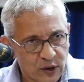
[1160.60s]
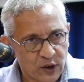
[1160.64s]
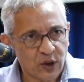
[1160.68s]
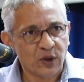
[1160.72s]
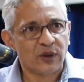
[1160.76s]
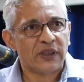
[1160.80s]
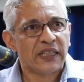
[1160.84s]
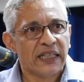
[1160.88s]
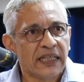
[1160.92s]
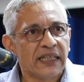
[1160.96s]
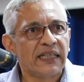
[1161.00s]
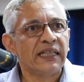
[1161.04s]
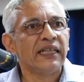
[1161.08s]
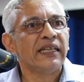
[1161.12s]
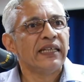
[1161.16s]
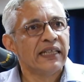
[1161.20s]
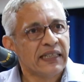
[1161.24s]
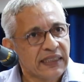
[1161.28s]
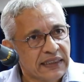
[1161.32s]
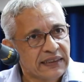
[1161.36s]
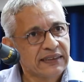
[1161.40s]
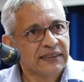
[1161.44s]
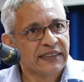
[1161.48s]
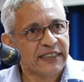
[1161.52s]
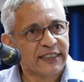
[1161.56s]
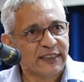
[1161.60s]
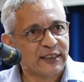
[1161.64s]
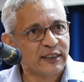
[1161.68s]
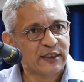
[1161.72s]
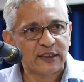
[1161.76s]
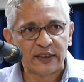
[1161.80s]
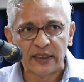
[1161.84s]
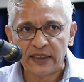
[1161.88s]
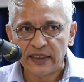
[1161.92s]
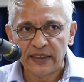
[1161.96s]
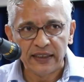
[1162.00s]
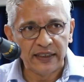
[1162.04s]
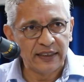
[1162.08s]
so theory is
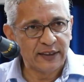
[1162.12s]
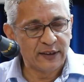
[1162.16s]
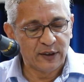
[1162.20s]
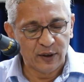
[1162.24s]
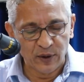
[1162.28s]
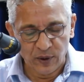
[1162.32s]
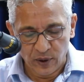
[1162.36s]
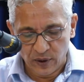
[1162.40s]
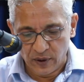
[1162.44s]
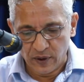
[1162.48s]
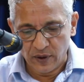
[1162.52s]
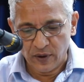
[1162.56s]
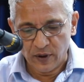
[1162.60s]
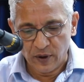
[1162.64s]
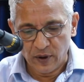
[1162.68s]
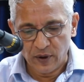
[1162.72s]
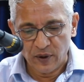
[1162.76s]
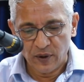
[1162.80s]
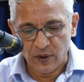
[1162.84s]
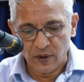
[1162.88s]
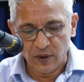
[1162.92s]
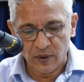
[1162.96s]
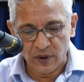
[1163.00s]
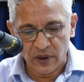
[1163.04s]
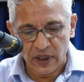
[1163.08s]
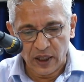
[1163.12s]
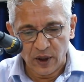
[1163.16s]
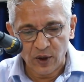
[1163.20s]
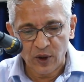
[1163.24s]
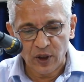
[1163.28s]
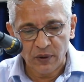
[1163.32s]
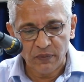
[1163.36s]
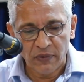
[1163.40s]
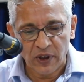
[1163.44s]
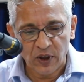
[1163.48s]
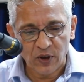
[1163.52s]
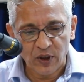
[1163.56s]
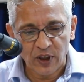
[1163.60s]
necessary, there's no
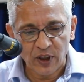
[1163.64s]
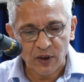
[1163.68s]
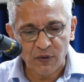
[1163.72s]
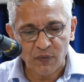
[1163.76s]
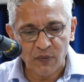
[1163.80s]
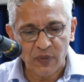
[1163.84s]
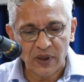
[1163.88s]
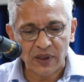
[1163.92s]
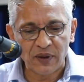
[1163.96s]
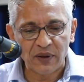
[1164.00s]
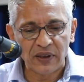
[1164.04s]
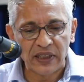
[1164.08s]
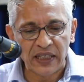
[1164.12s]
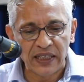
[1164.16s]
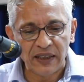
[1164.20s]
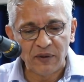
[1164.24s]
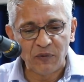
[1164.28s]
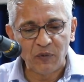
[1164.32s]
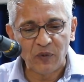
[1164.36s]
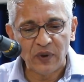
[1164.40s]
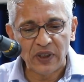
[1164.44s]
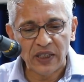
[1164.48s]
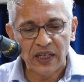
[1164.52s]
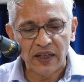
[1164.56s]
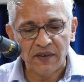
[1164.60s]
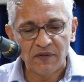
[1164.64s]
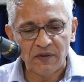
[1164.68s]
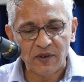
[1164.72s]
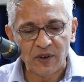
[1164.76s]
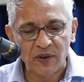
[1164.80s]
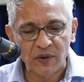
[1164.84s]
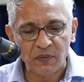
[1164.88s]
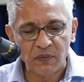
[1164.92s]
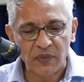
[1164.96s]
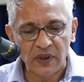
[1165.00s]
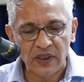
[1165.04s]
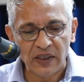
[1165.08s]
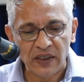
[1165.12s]
doubt about it, but then we have
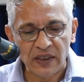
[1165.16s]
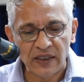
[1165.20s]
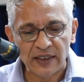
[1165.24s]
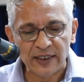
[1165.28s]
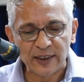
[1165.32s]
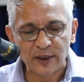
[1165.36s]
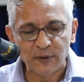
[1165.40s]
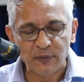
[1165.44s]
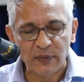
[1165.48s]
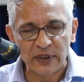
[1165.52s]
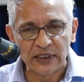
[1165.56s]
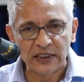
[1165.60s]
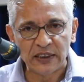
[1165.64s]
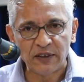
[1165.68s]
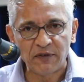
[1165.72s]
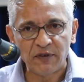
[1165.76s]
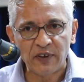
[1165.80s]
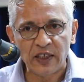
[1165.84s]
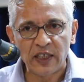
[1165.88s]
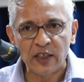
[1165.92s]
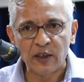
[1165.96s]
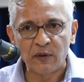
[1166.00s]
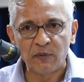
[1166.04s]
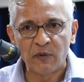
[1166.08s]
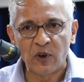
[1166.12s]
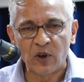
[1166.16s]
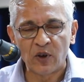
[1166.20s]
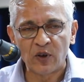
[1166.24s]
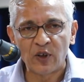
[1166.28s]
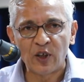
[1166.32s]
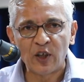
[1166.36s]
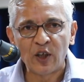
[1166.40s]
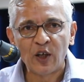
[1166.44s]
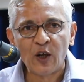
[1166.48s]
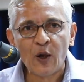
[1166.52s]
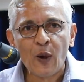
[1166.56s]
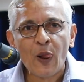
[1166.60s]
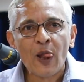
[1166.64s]
to be specific
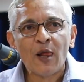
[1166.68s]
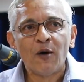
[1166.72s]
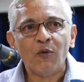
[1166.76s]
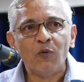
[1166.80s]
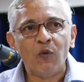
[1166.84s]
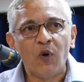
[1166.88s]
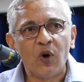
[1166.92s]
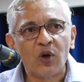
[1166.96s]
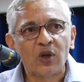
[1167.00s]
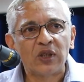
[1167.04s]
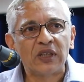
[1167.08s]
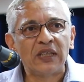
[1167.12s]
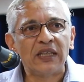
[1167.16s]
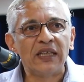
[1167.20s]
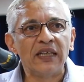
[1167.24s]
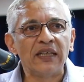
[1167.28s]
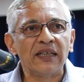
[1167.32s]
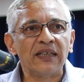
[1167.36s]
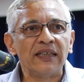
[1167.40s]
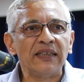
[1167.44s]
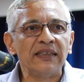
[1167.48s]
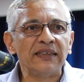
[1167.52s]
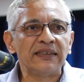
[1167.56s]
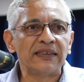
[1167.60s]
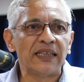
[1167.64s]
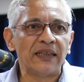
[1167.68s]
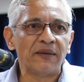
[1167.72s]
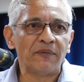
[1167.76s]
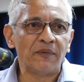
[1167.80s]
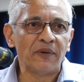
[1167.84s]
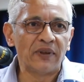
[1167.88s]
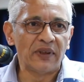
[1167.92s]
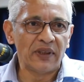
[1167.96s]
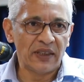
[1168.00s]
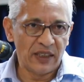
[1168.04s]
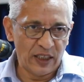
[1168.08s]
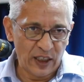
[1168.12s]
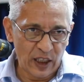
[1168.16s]
about what theories
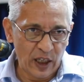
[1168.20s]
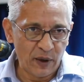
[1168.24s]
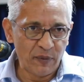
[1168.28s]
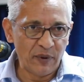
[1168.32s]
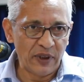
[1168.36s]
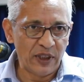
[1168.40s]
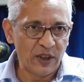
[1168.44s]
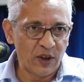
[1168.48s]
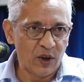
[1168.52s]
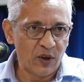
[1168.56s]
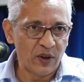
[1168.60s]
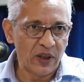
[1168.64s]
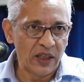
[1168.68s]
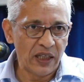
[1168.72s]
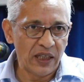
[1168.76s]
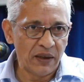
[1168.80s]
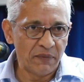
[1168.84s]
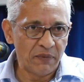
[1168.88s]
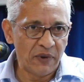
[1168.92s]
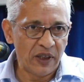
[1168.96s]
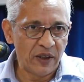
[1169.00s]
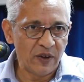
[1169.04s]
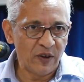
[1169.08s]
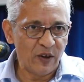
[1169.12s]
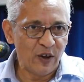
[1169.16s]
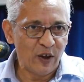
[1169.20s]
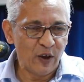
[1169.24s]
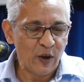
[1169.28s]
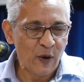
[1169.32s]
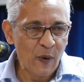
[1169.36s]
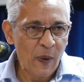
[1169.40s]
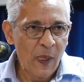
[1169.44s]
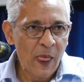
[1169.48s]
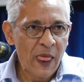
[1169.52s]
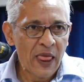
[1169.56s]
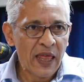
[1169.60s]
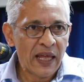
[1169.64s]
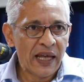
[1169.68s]
are we talking about.
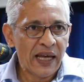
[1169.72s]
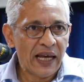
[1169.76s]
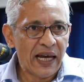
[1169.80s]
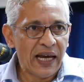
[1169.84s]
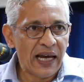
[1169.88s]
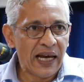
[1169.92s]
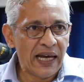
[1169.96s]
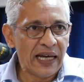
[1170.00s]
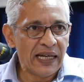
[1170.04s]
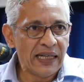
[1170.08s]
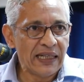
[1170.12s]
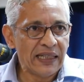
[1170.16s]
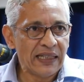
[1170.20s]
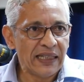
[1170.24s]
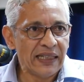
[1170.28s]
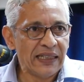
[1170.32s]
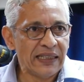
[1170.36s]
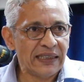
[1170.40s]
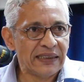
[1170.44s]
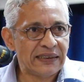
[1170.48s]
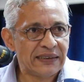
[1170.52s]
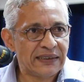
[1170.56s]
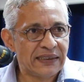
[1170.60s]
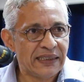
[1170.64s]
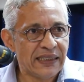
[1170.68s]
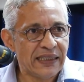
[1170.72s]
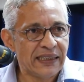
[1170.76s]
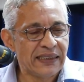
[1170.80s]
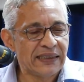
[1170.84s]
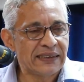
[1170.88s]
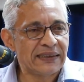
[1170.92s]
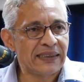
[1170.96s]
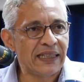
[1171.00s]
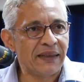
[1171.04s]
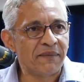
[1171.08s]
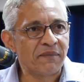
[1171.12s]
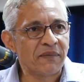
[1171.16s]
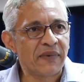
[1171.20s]
And is
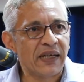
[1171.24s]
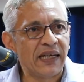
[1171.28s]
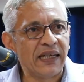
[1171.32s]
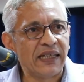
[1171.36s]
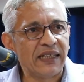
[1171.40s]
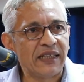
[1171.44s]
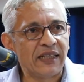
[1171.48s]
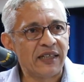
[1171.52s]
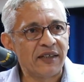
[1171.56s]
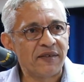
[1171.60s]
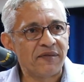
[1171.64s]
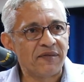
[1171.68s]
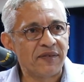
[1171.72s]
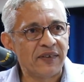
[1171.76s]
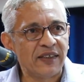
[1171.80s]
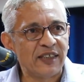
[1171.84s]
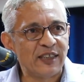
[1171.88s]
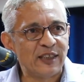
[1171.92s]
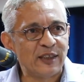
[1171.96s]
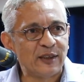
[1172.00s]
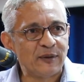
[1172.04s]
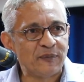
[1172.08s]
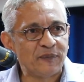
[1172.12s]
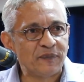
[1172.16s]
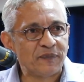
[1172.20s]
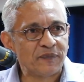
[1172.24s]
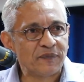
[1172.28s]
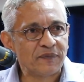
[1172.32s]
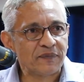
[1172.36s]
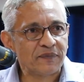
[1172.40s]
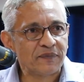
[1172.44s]
there some kind of a